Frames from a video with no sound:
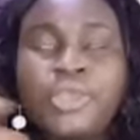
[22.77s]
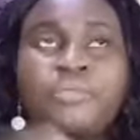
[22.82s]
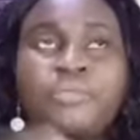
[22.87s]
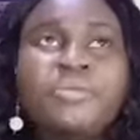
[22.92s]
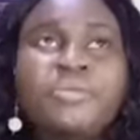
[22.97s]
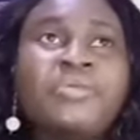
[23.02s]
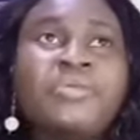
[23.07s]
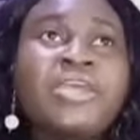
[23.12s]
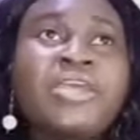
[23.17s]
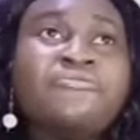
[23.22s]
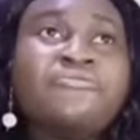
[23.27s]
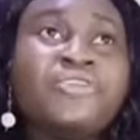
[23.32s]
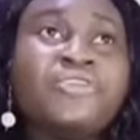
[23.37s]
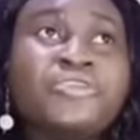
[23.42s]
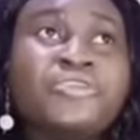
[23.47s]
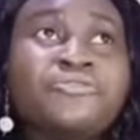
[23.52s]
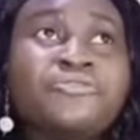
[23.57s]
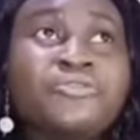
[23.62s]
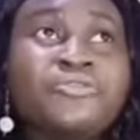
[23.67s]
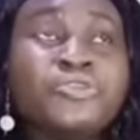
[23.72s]
Preparing for the
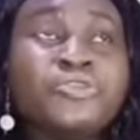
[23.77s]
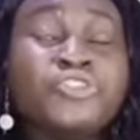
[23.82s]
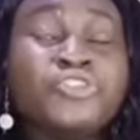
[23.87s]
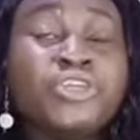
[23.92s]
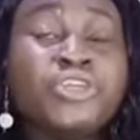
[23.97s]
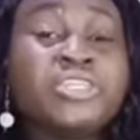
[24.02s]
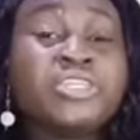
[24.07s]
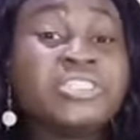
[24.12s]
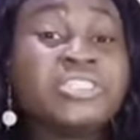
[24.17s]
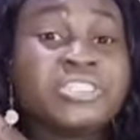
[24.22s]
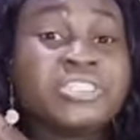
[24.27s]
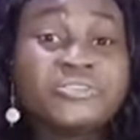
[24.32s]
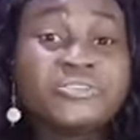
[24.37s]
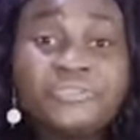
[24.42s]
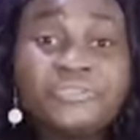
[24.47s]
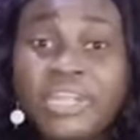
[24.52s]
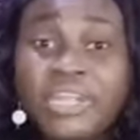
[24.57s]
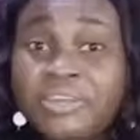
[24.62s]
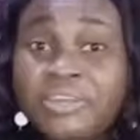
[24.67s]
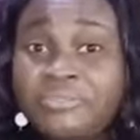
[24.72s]
future in
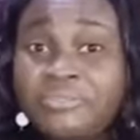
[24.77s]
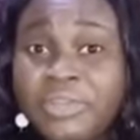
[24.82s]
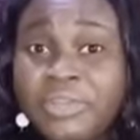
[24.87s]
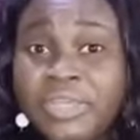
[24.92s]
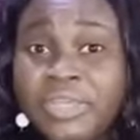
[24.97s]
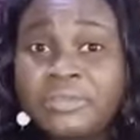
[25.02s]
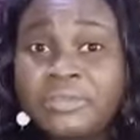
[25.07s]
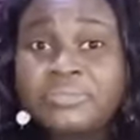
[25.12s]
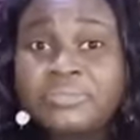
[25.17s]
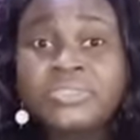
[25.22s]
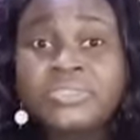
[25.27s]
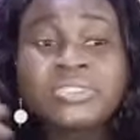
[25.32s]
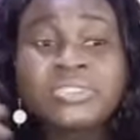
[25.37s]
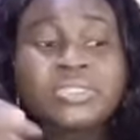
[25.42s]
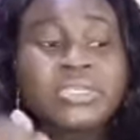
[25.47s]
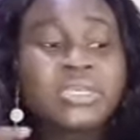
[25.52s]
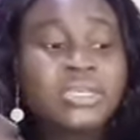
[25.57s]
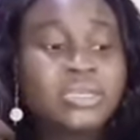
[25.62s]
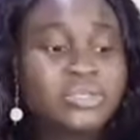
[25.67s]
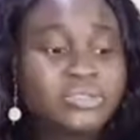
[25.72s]
different
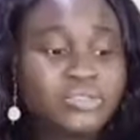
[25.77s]
realms,